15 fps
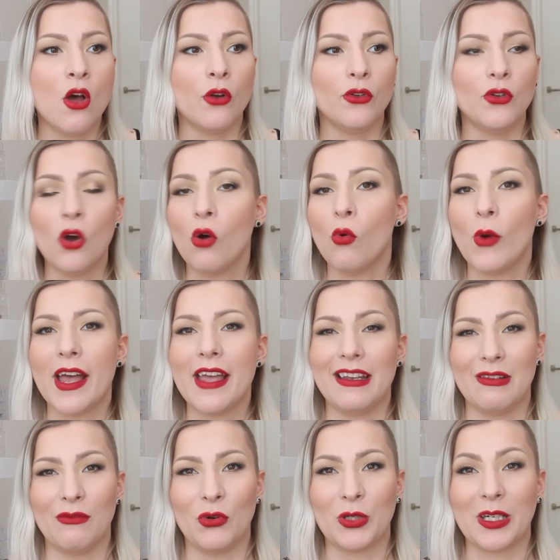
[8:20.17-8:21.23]
No
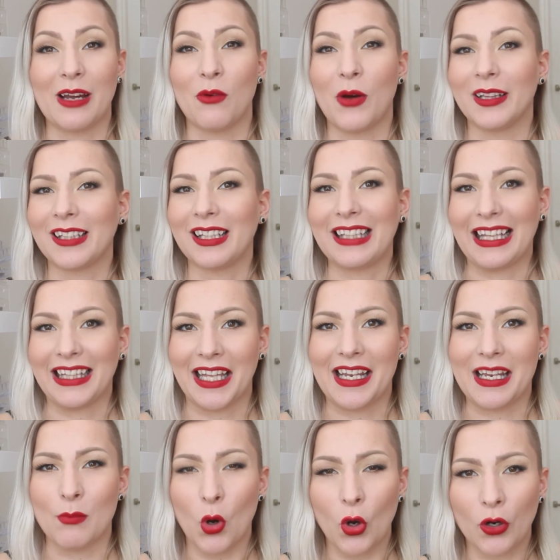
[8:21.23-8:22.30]
way would I want that
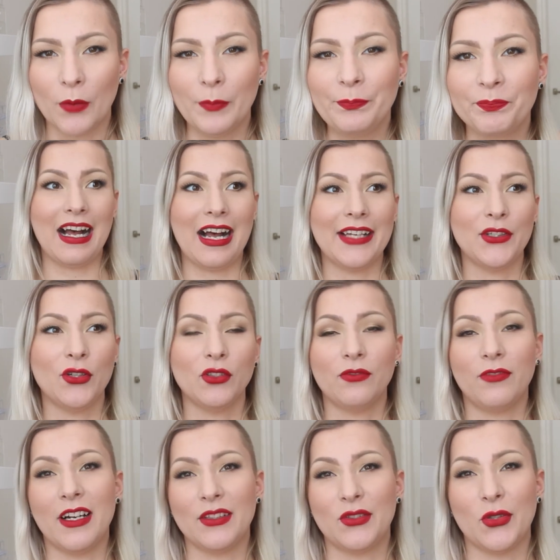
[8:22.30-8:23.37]
anymore. I don't
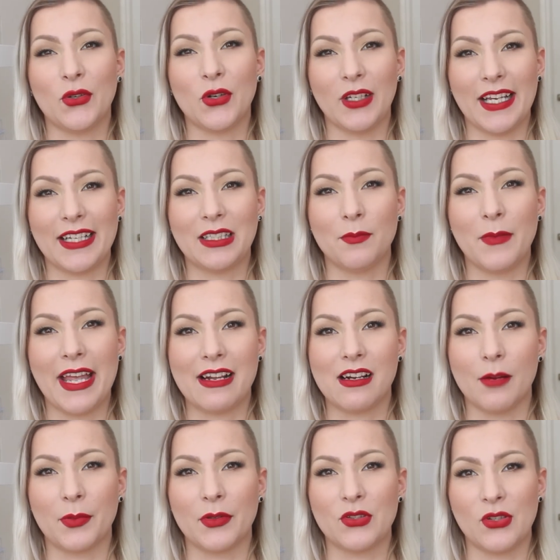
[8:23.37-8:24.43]
want to collect
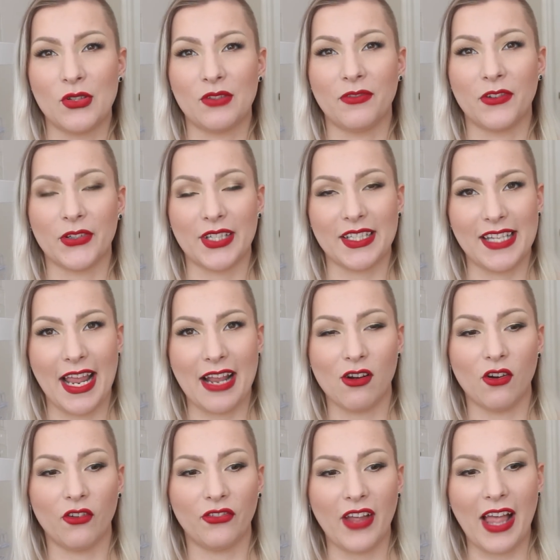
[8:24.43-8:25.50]
makeup just for the sake
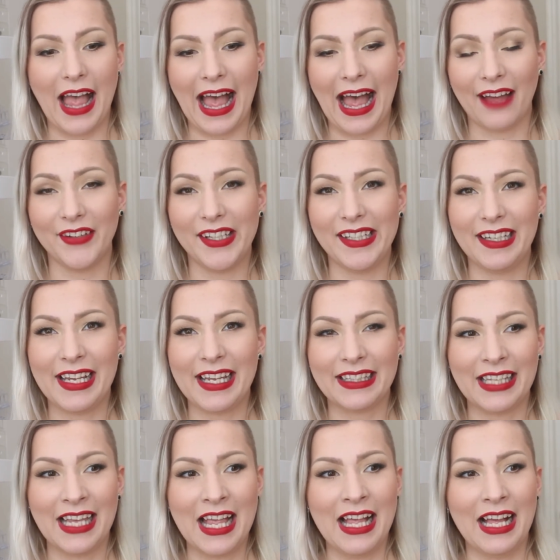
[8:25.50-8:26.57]
of having
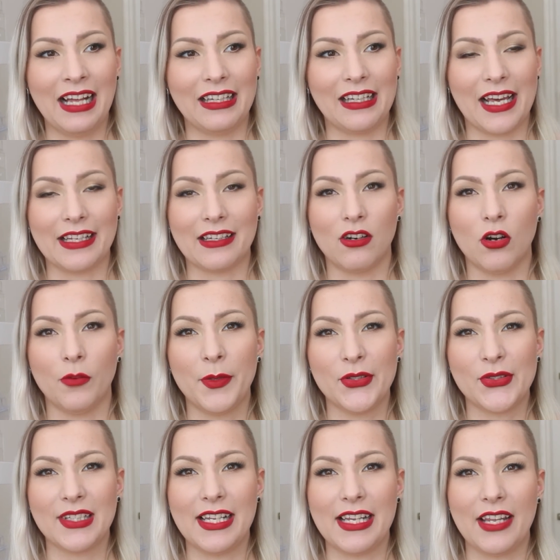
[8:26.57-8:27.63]
it. Like,
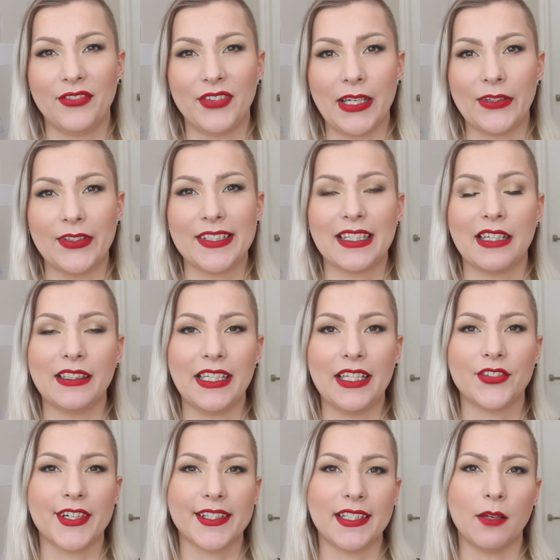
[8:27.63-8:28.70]
obviously if there is an
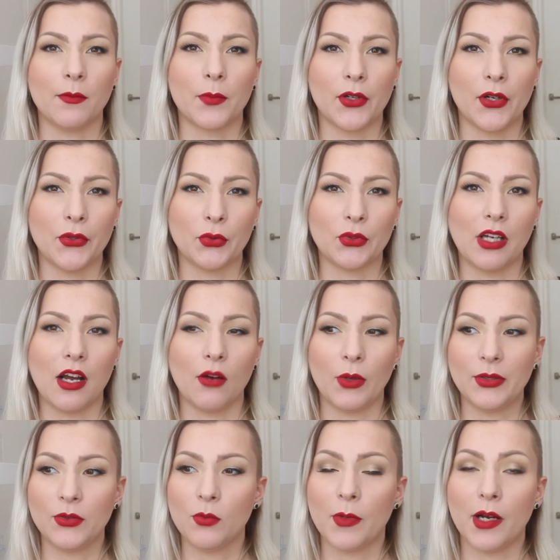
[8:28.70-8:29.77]
interesting product I
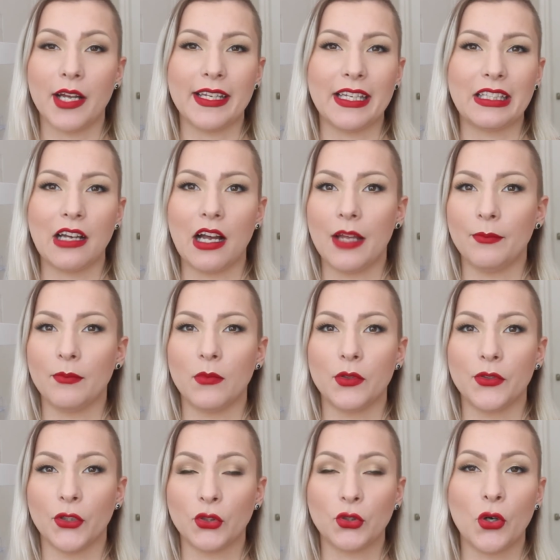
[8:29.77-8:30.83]
want to buy it. I'm
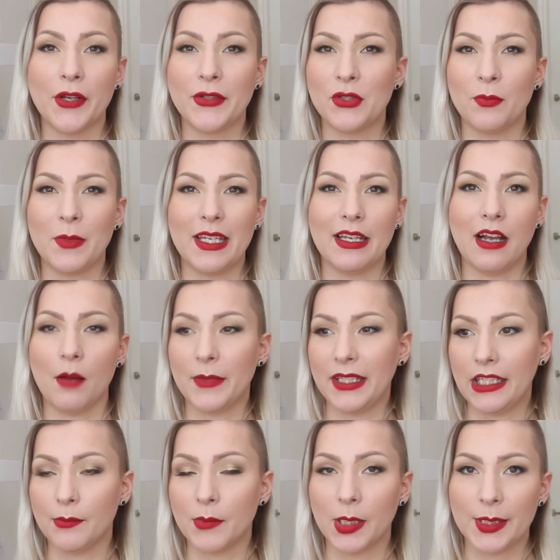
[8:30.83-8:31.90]
not going to be a
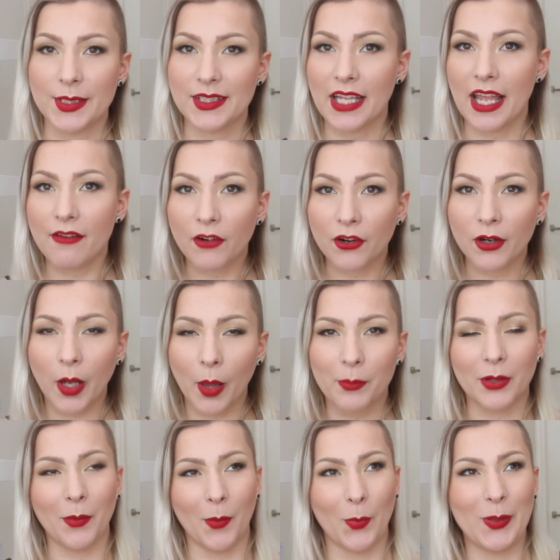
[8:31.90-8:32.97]
minimalist ever
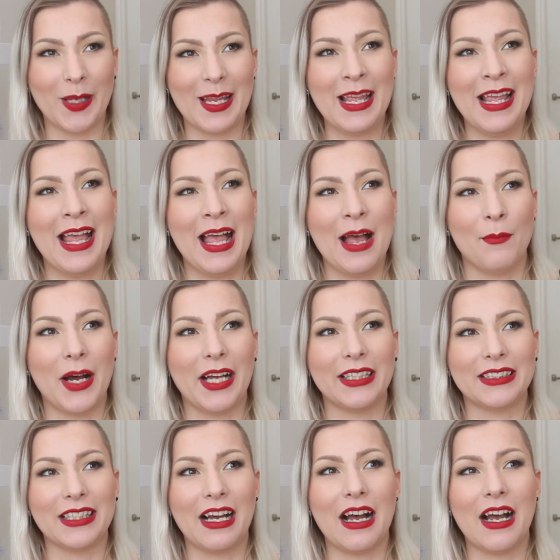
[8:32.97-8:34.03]
probably,
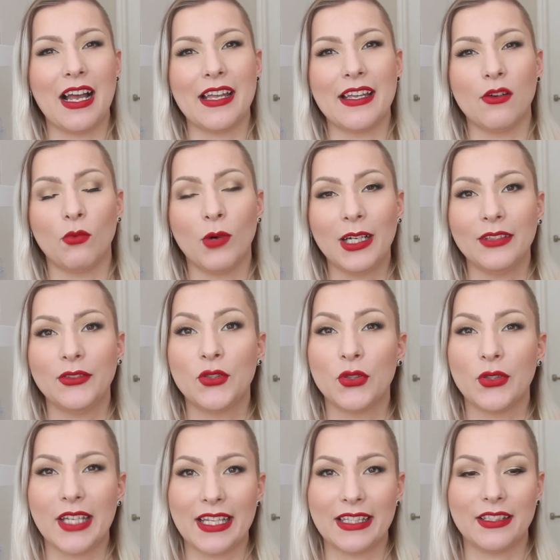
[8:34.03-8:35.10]
but I want to
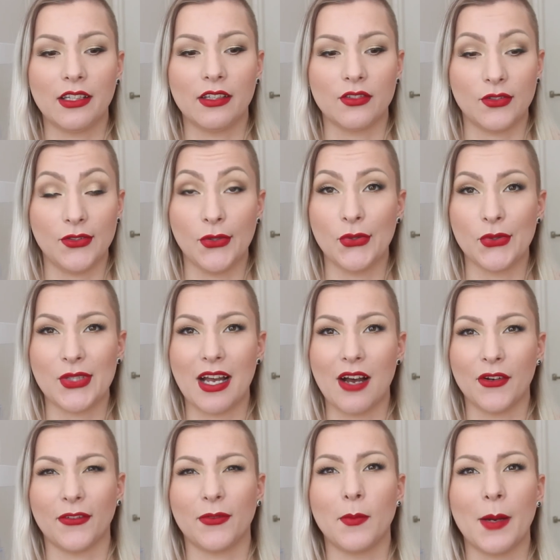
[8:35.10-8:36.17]
get use
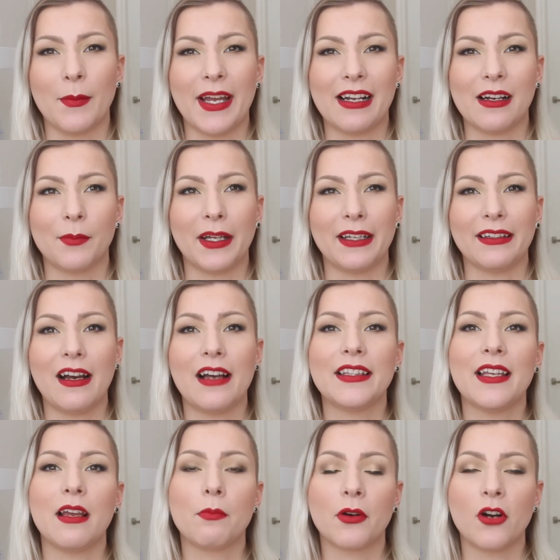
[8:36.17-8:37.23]
out of my makeup, and I
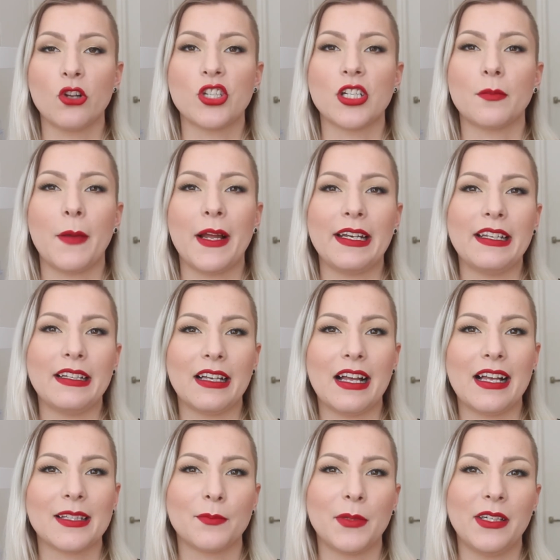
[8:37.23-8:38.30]
think project panning
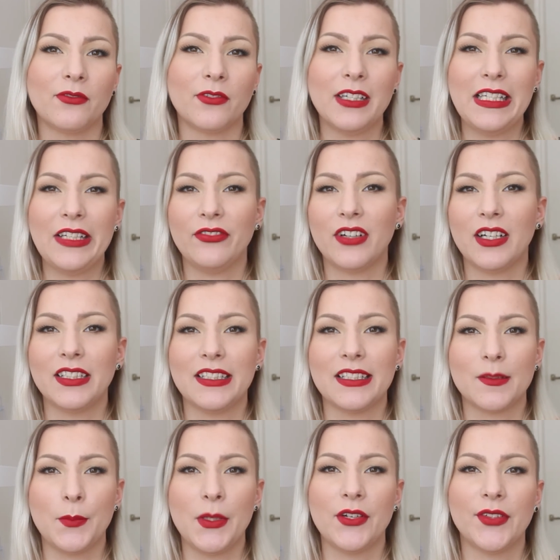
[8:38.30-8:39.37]
has been really fun
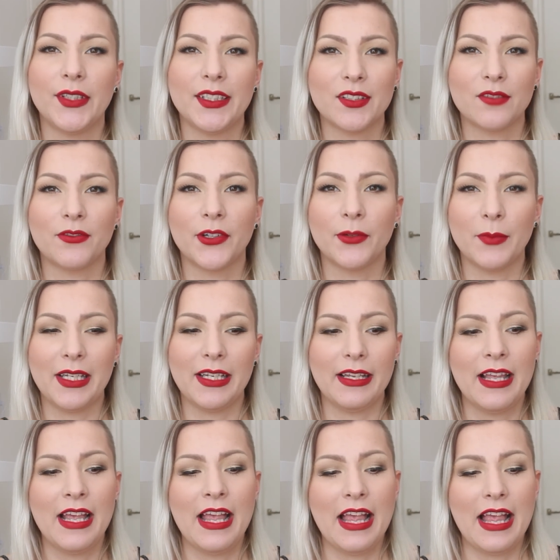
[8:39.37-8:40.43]
experience for me,
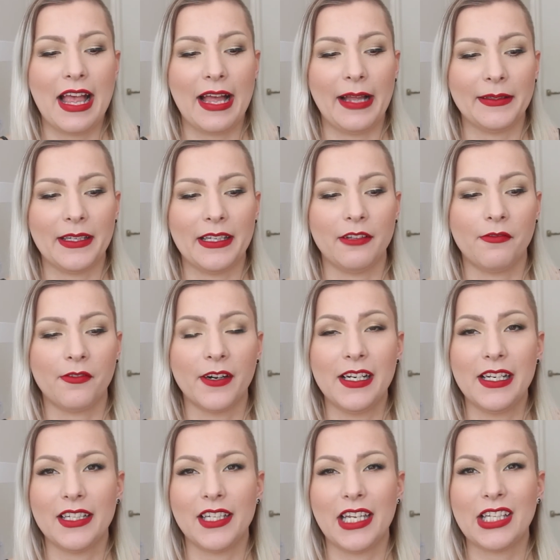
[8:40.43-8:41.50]
and it
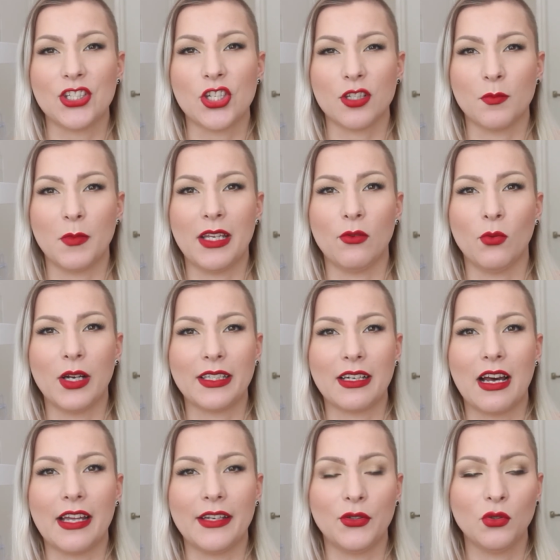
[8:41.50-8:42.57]
really teaches me what
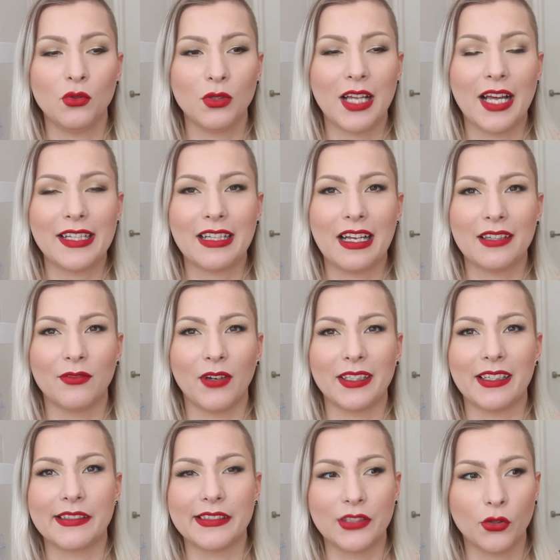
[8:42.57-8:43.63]
I do like and what
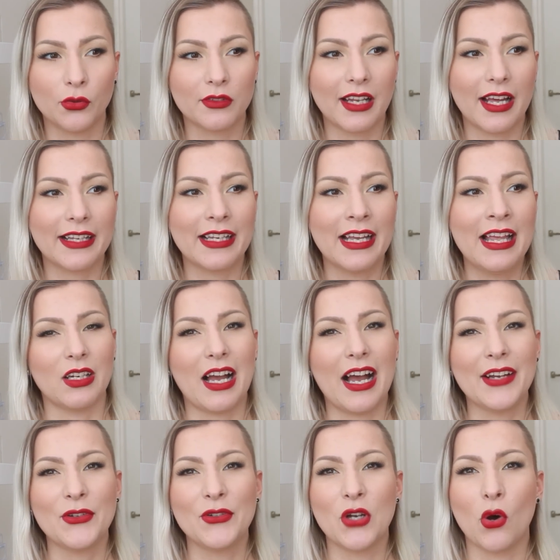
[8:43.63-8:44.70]
I don't like.
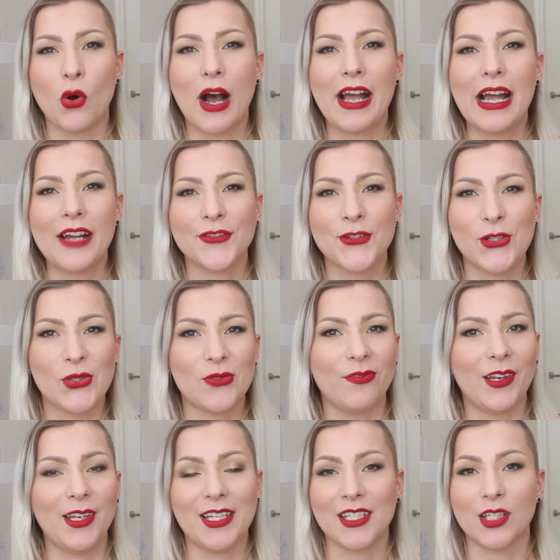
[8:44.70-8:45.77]
I don't know, I have just
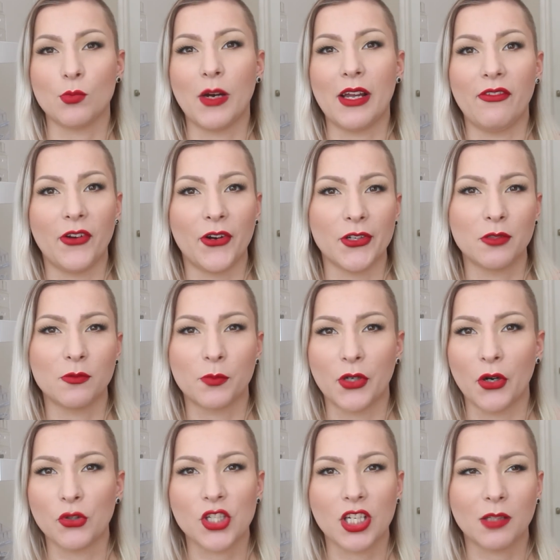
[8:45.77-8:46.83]
finished my first
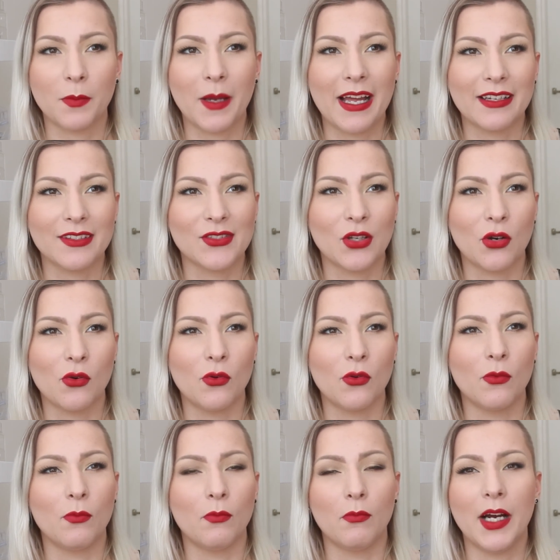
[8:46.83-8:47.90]
project pan,
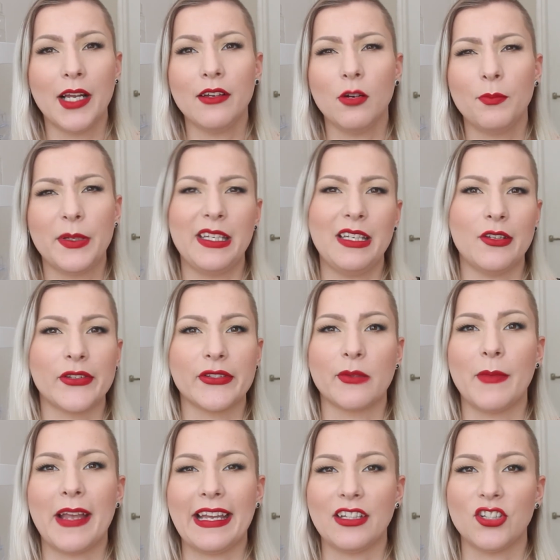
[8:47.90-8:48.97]
so my opinions
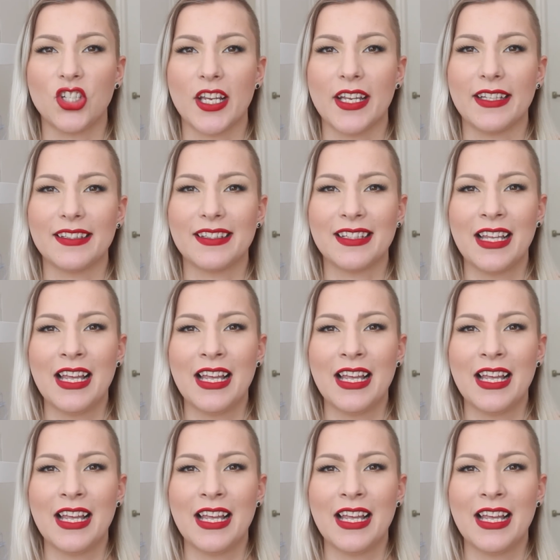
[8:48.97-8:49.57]
may change.